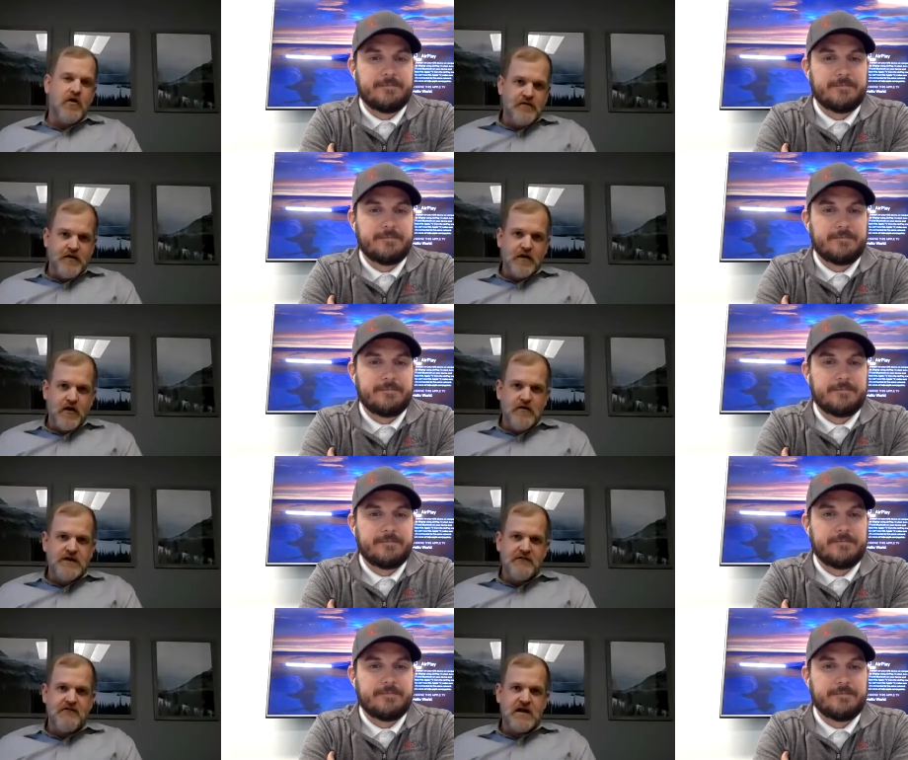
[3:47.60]
Speaker 1: of the
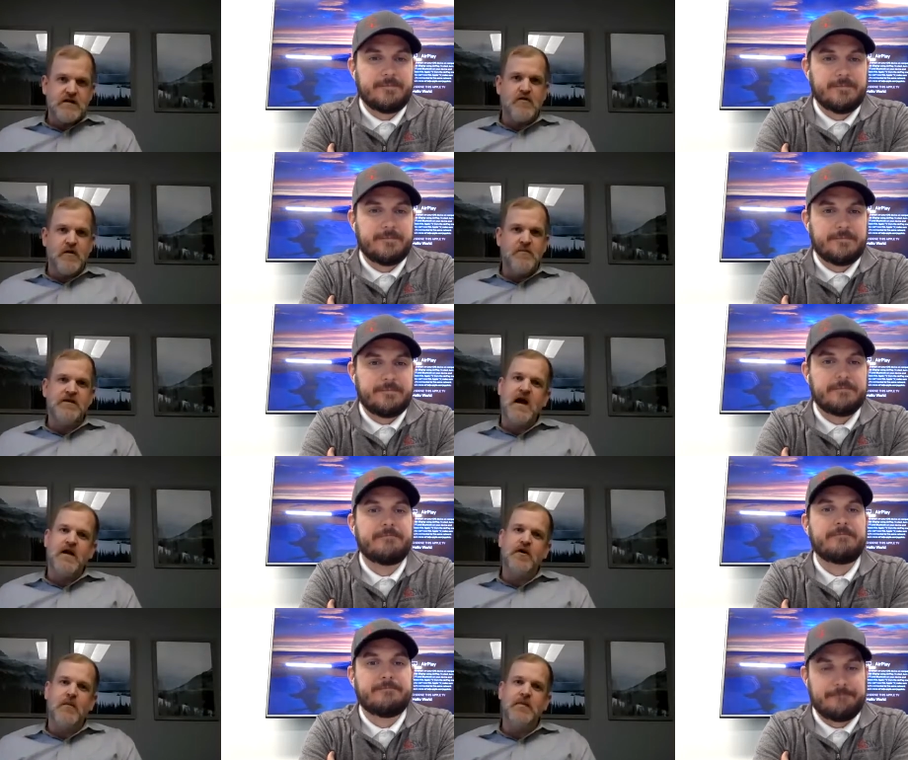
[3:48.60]
closing fees from the title
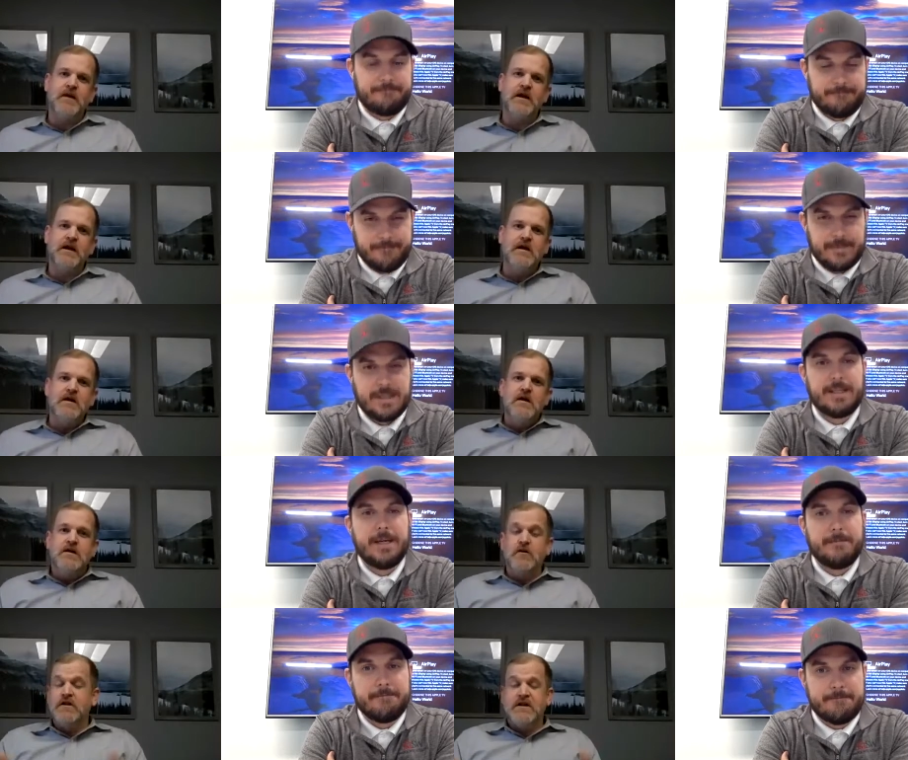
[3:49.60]
company.
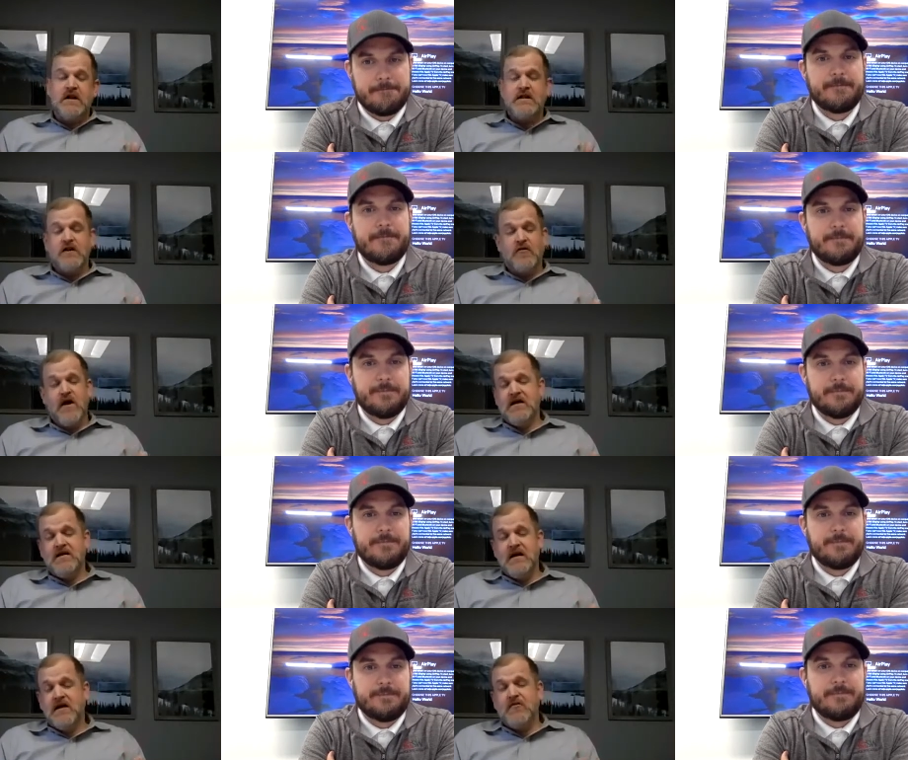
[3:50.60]
So it's it's a great
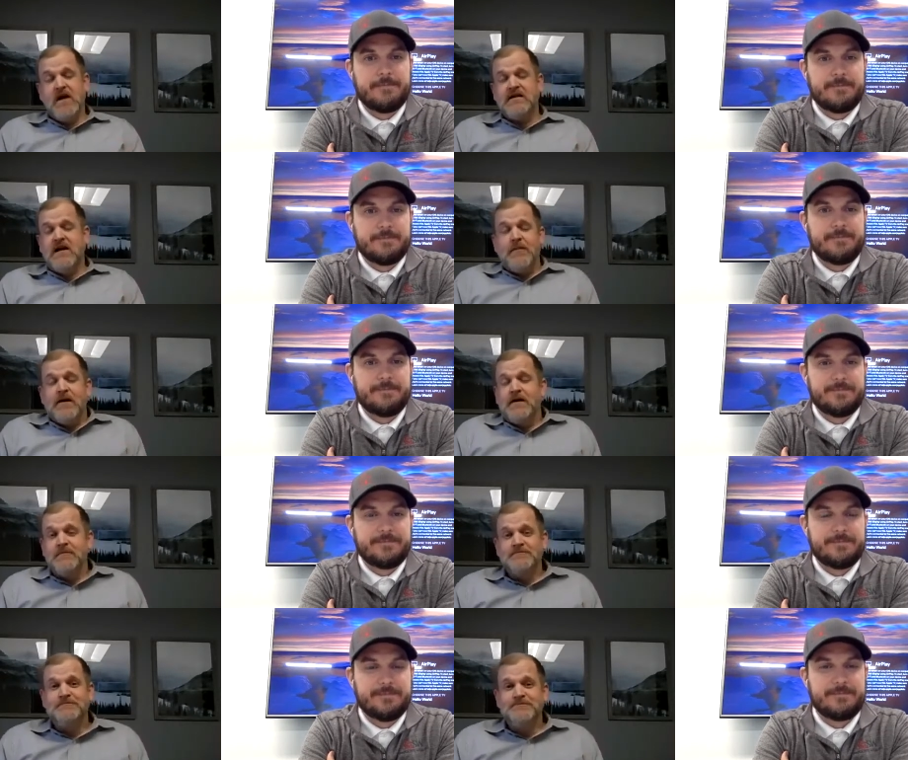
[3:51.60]
a great topic.
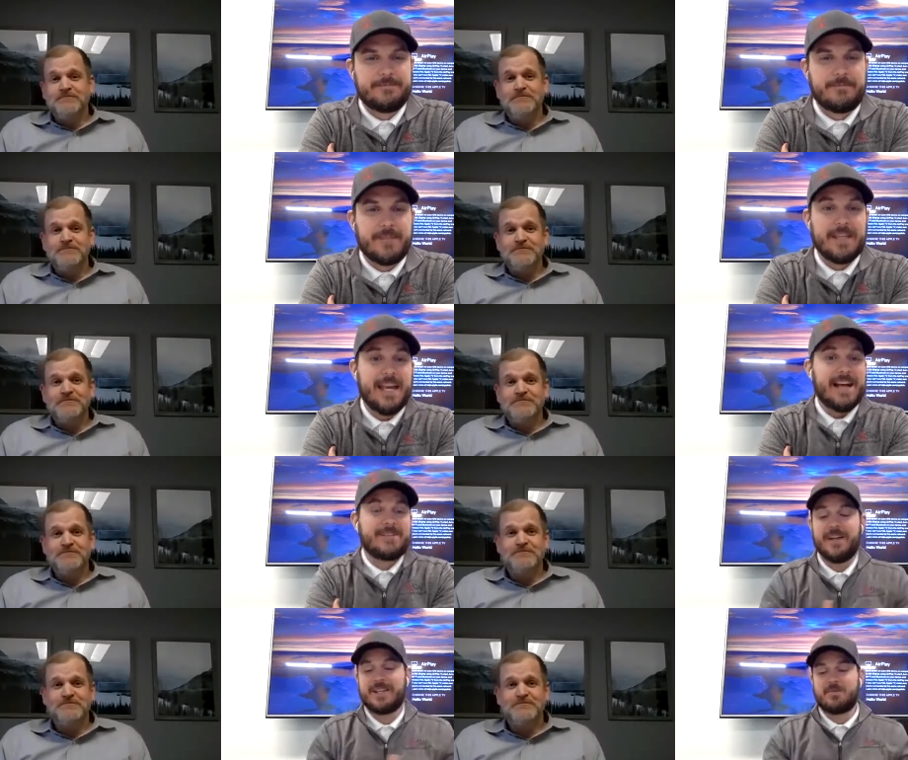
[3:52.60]
Yeah,
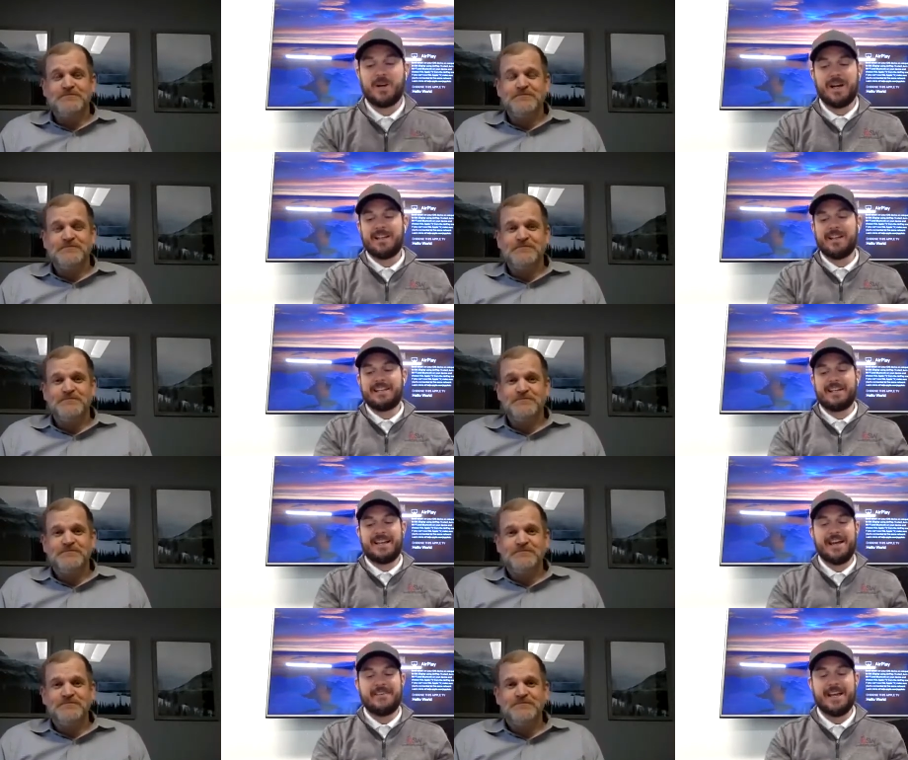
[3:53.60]
Speaker 2: so that's where I like to
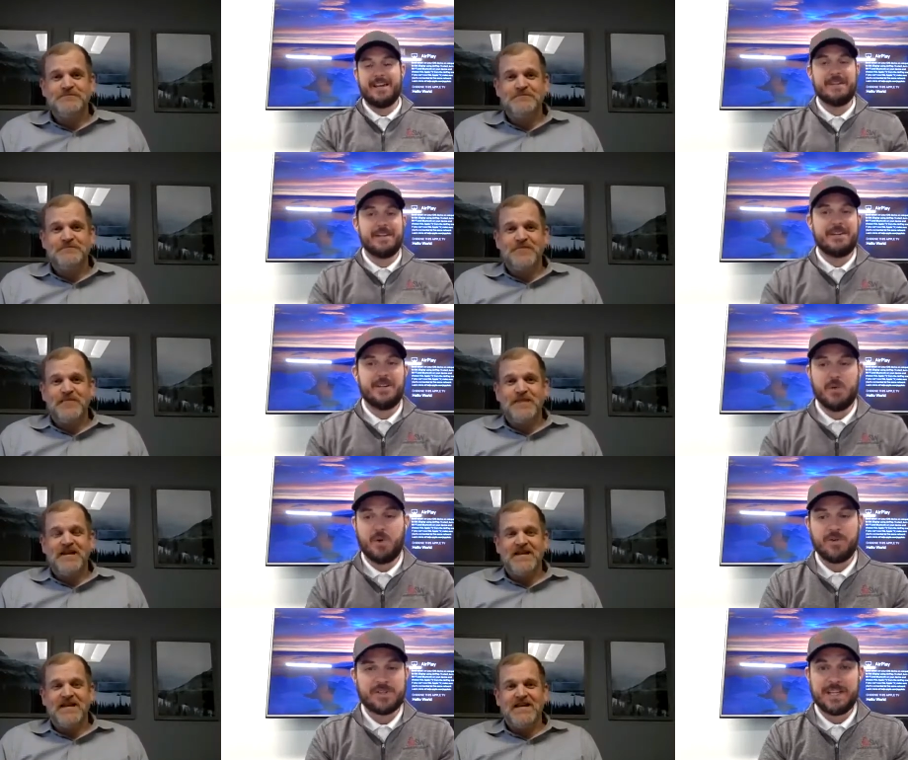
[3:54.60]
kind of have that, you know,
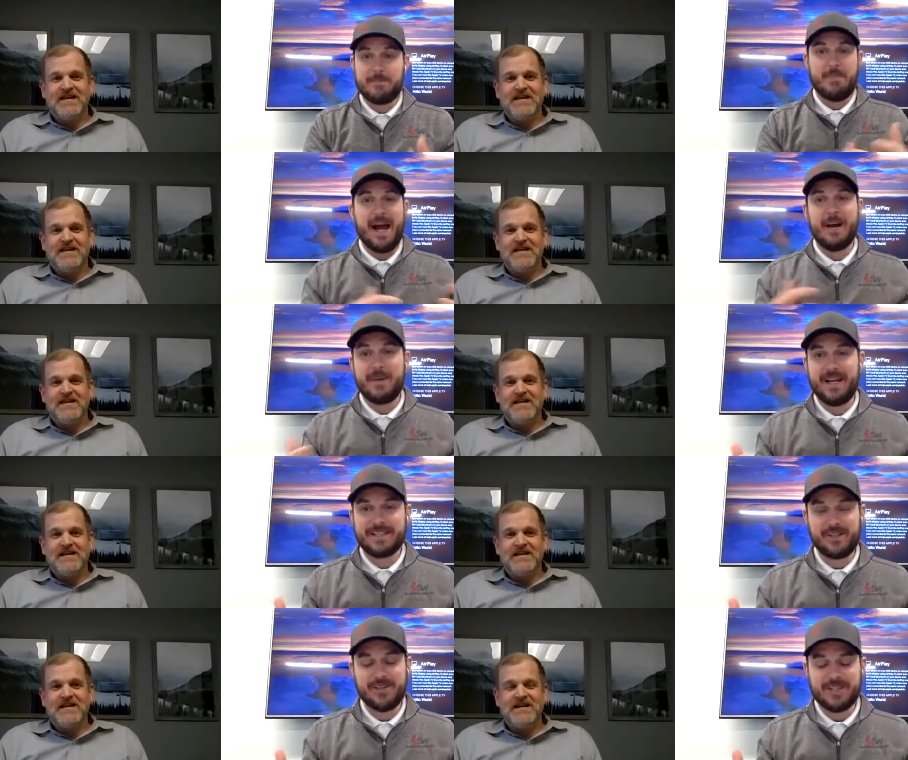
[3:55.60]
more just like buyer
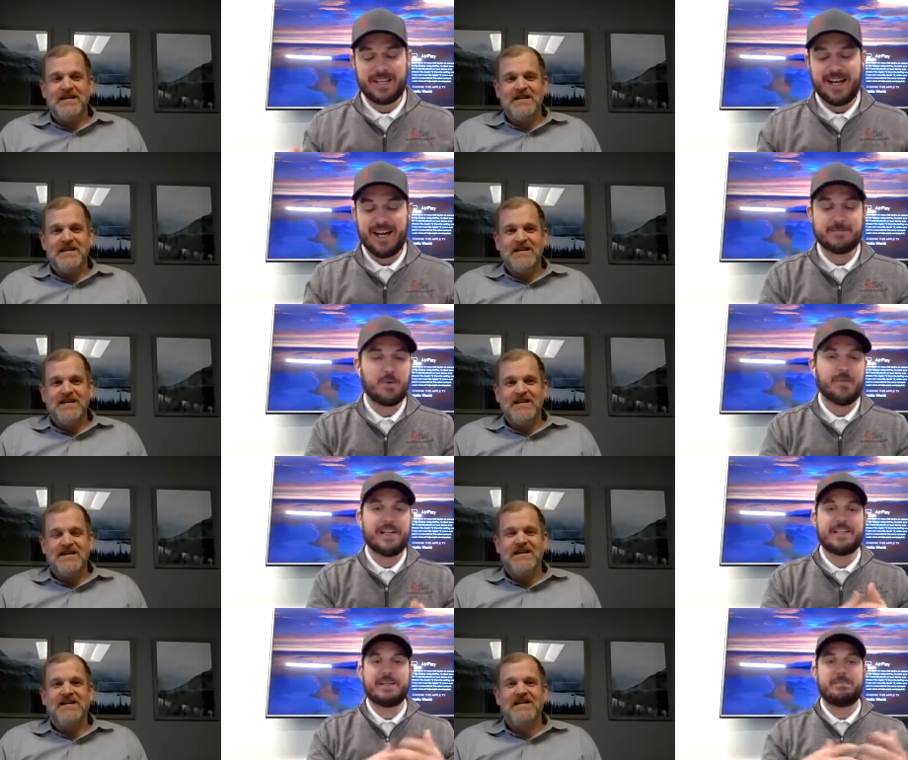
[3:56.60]
pays closing costs, more of
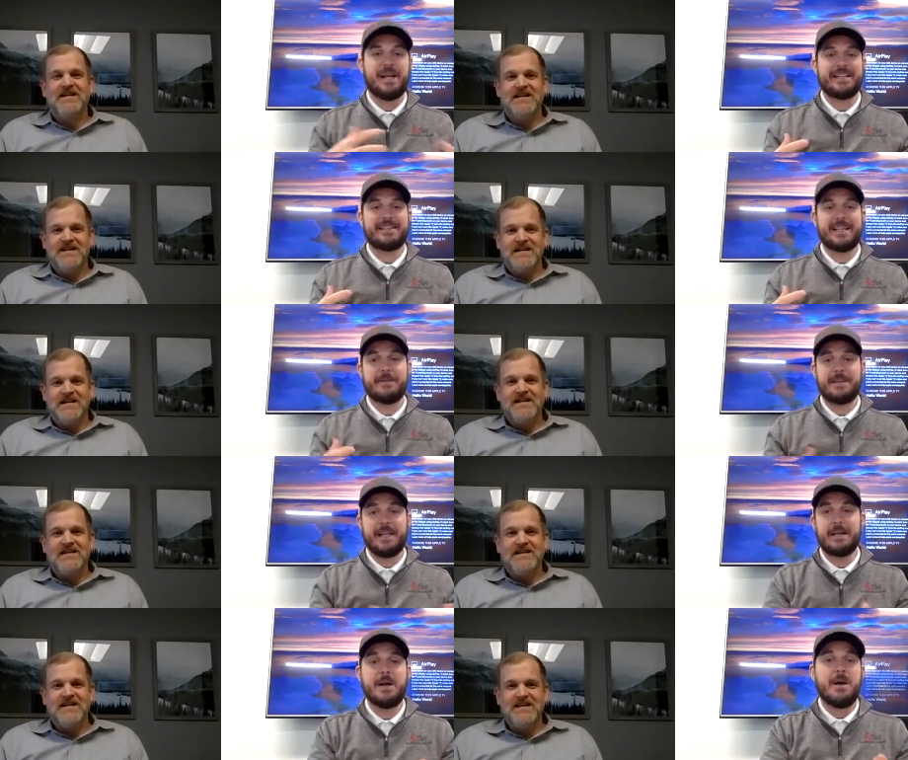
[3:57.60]
that just blanket statement
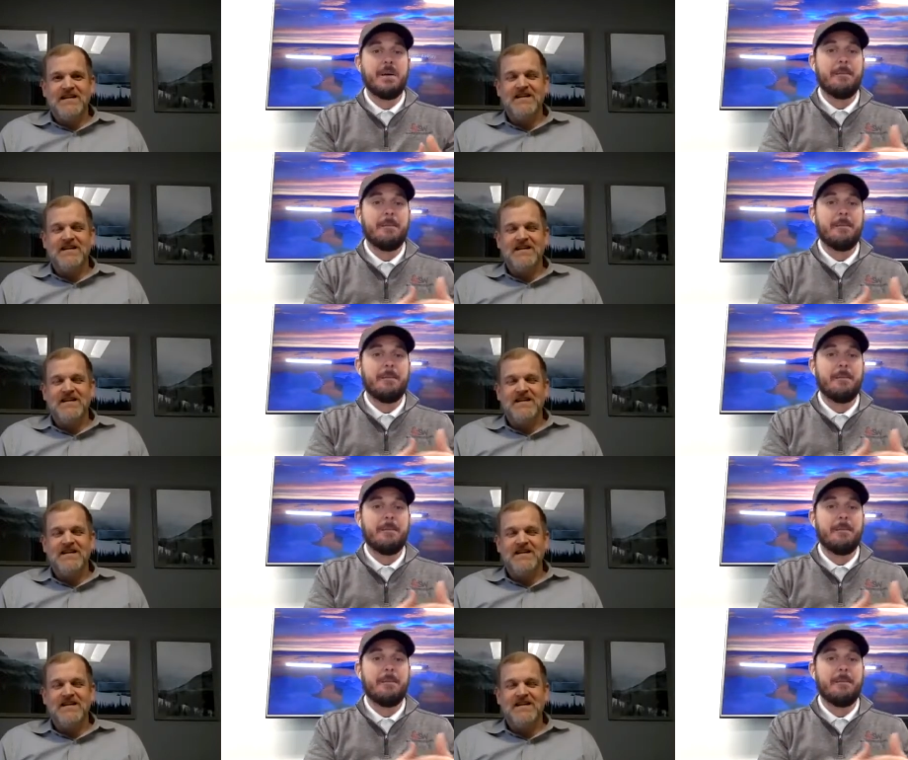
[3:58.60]
like